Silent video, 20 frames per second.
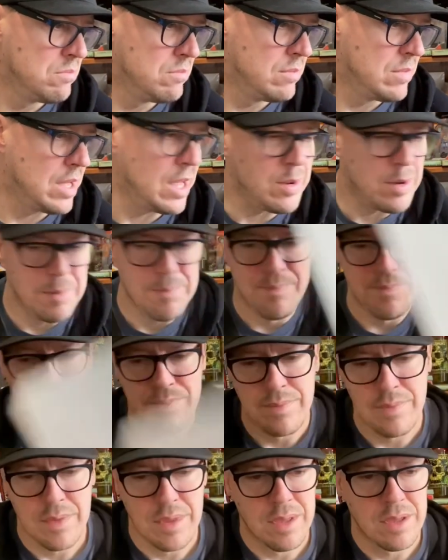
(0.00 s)
Anyway,
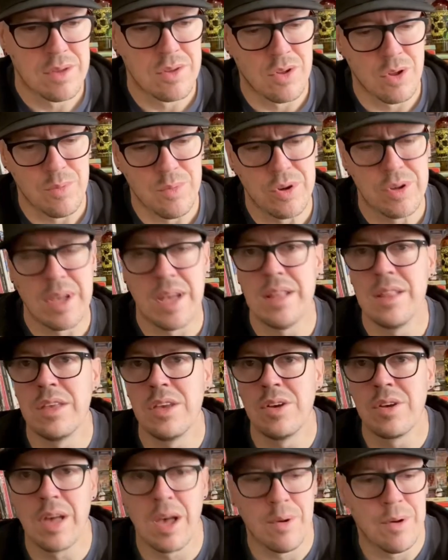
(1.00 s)
cool book. And the
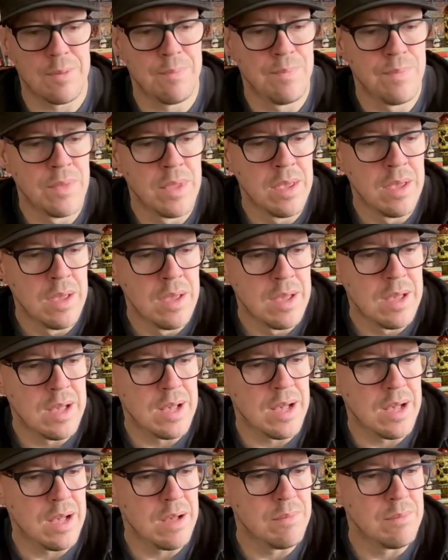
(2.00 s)
UK one.
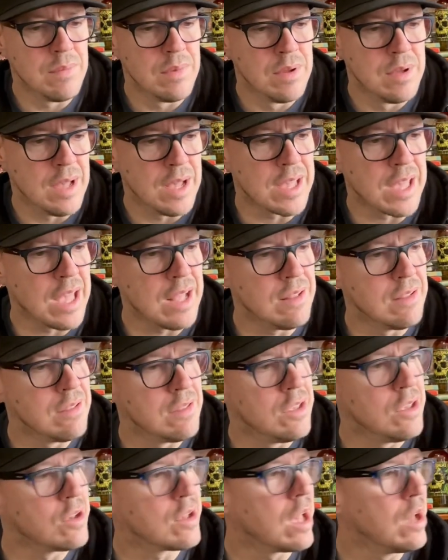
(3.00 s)
Again,
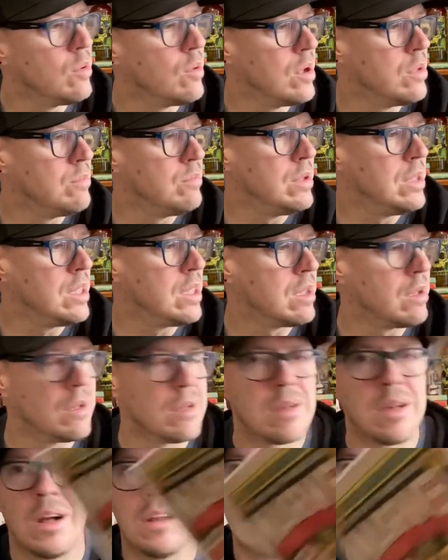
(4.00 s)
the UK one being
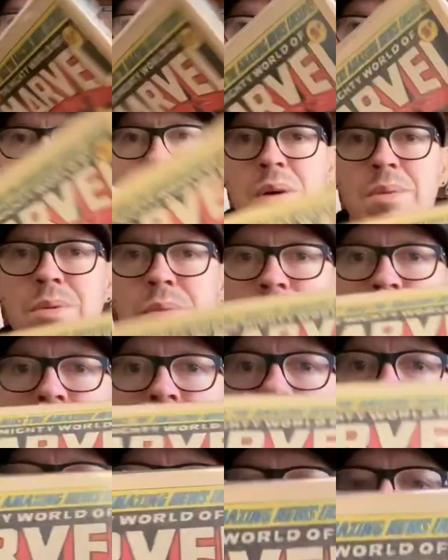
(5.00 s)
kind of newspaper
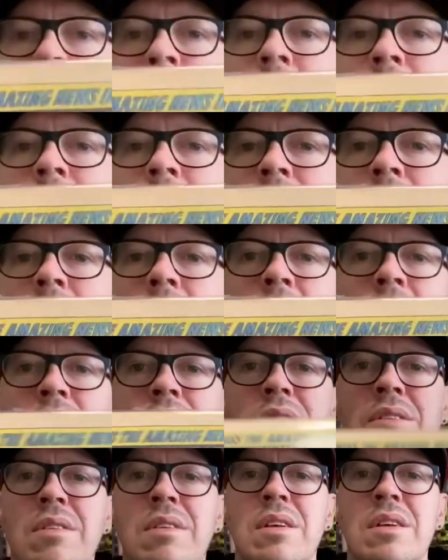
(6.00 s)
print.
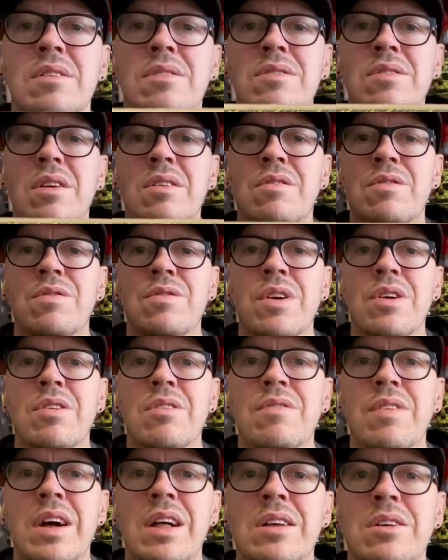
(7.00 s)
It's not very
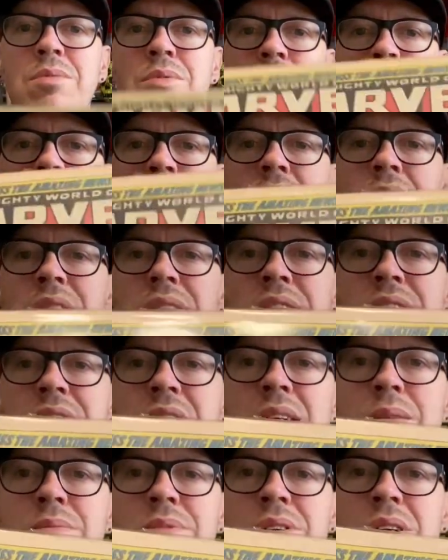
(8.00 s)
valuable, but at the
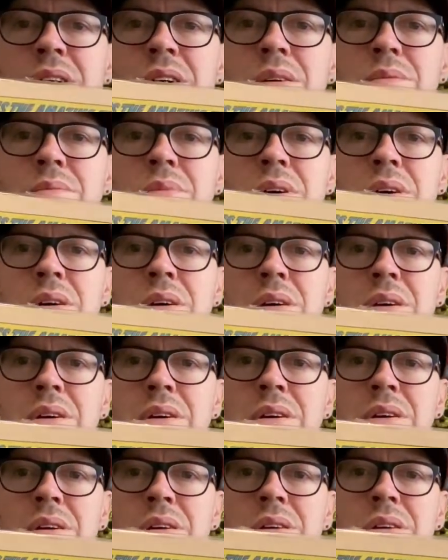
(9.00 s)
same time,
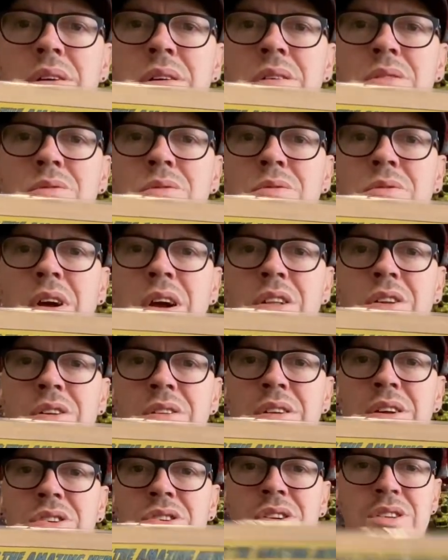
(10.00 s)
great
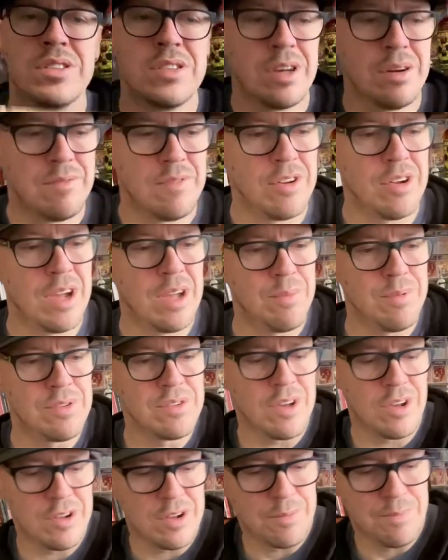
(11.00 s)
condition, so I'm very happy
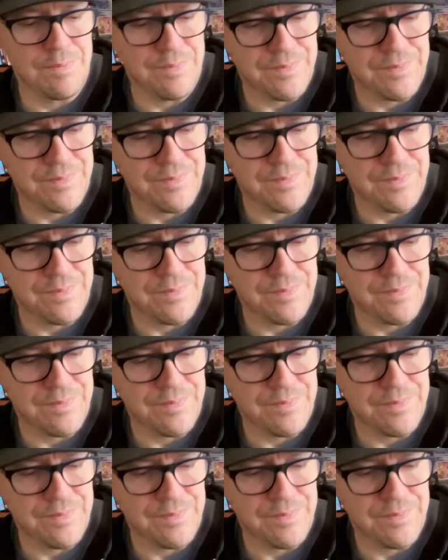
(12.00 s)
to own it.